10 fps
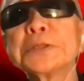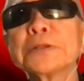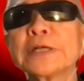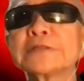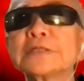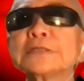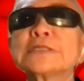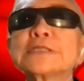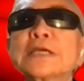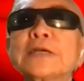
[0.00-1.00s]
I think
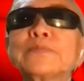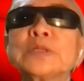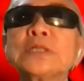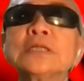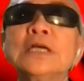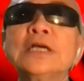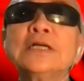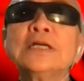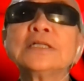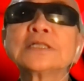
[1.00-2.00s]
this have been
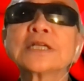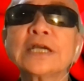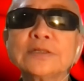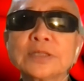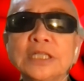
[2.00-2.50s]
kind of